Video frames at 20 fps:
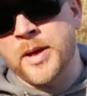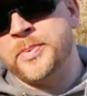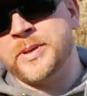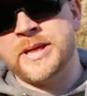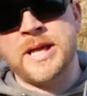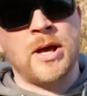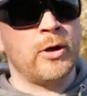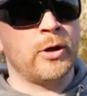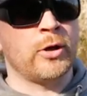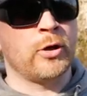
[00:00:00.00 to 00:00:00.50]
up and
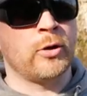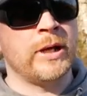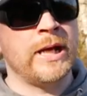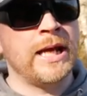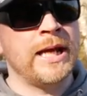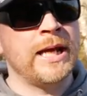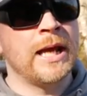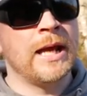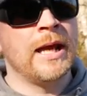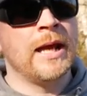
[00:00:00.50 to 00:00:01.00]
down a
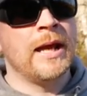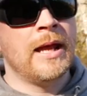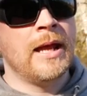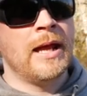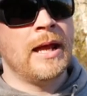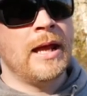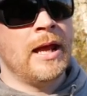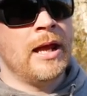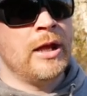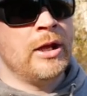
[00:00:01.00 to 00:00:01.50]
creek.
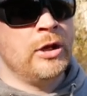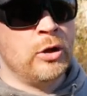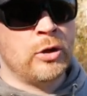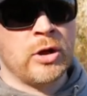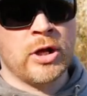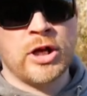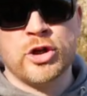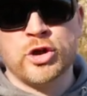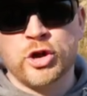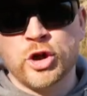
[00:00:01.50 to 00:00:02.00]
You
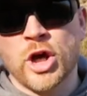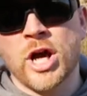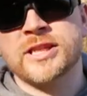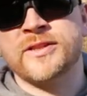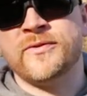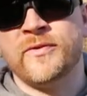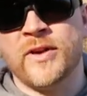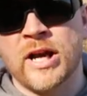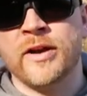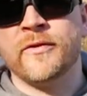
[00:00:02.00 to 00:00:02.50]
can
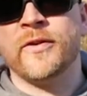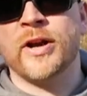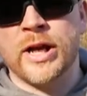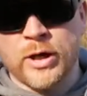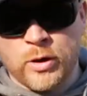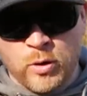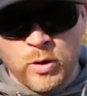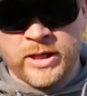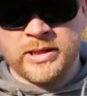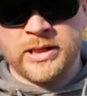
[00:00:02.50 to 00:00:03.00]
adjust very, very
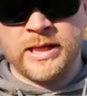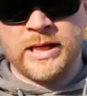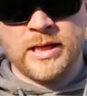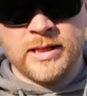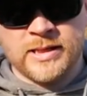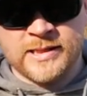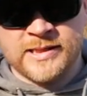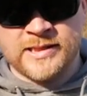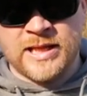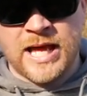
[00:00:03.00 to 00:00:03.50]
quickly.
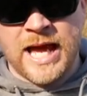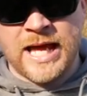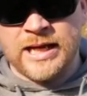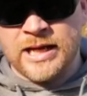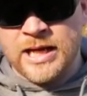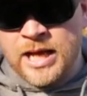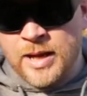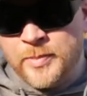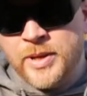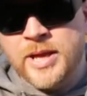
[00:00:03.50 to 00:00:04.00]
Slide
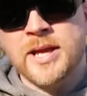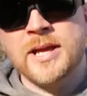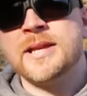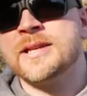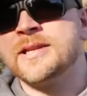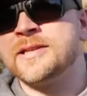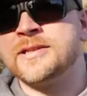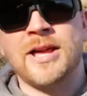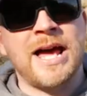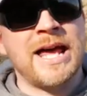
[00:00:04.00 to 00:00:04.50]
it up,
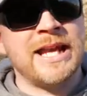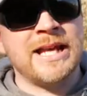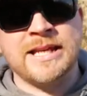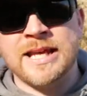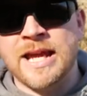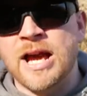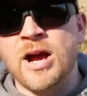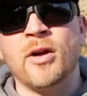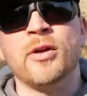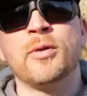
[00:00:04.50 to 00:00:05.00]
slide it
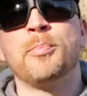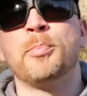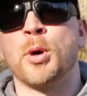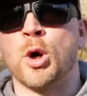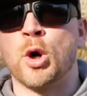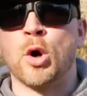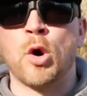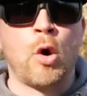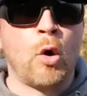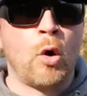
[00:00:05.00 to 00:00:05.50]
down
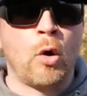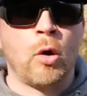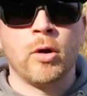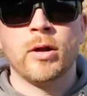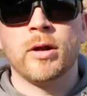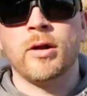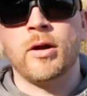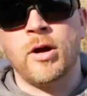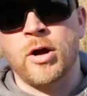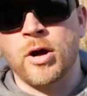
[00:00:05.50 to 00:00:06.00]
per hole
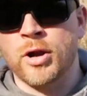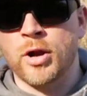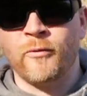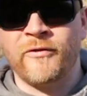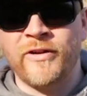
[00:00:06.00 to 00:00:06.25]
on a